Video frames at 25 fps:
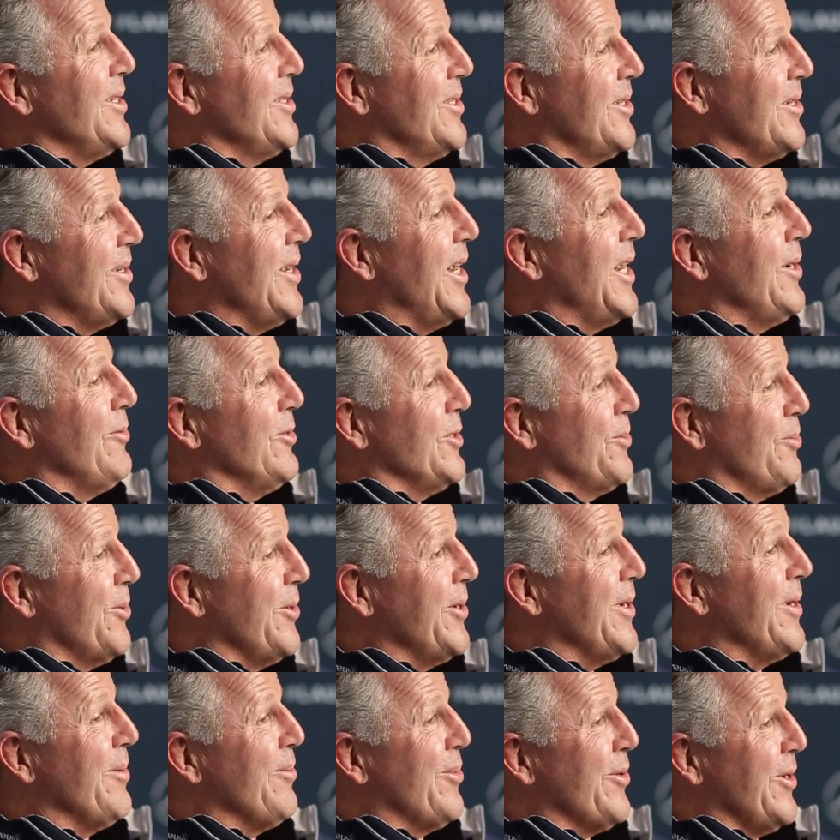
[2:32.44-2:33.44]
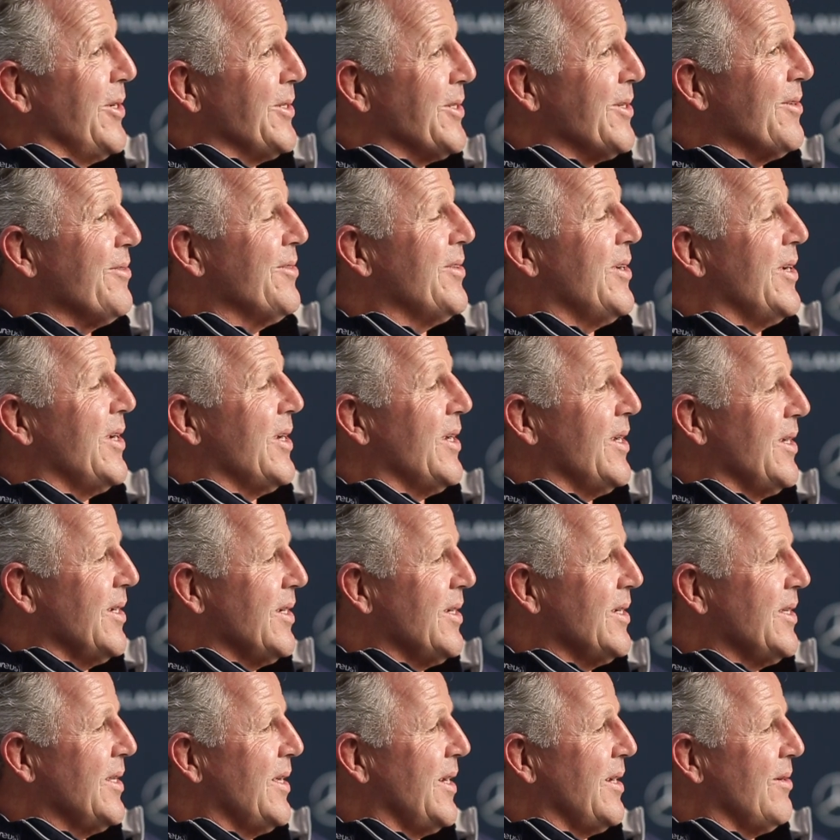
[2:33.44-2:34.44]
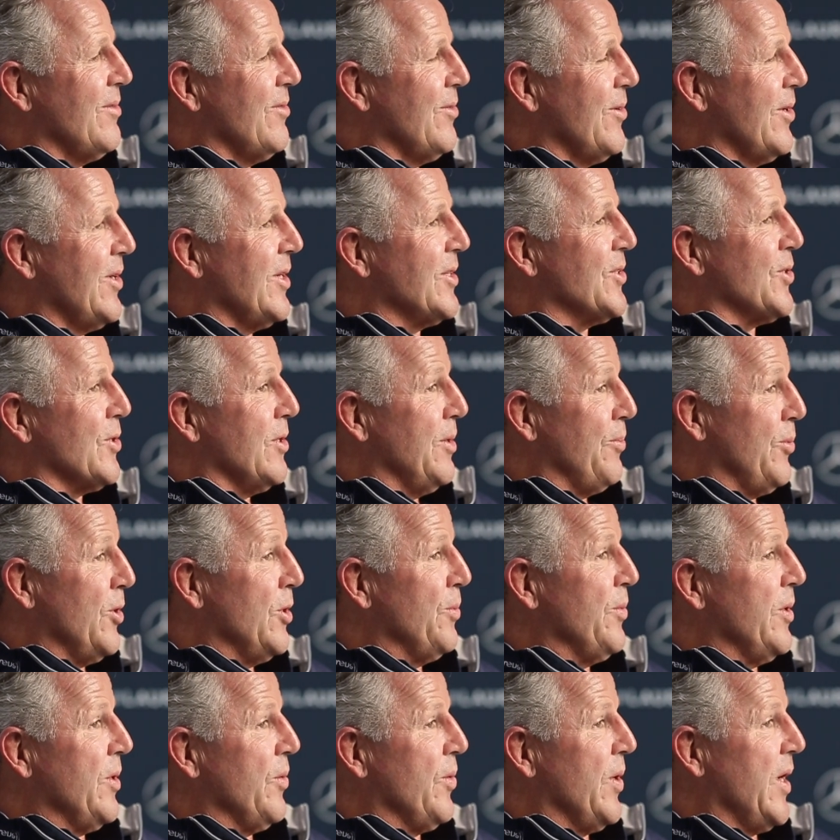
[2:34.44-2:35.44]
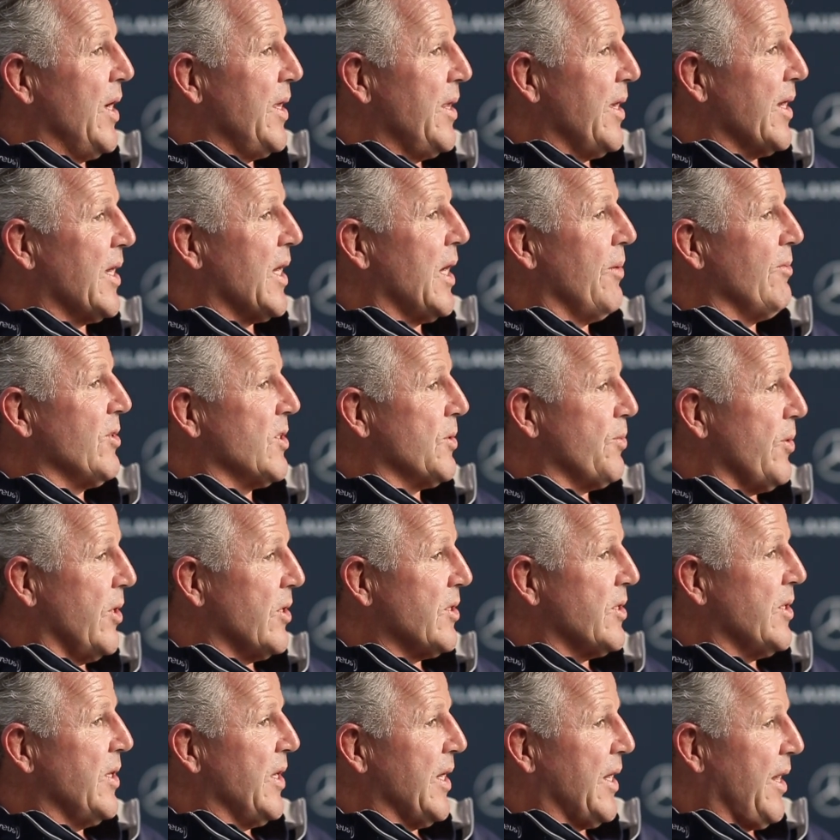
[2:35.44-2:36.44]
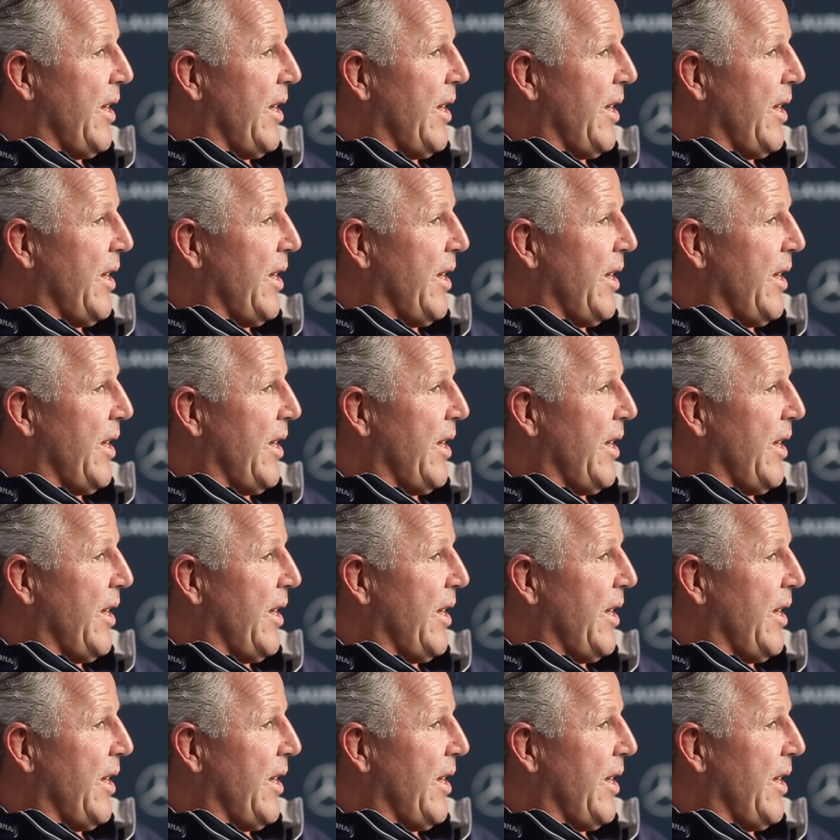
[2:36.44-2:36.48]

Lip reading: Today was pretty impressive. That really sort of blew me away. They came and spoke to the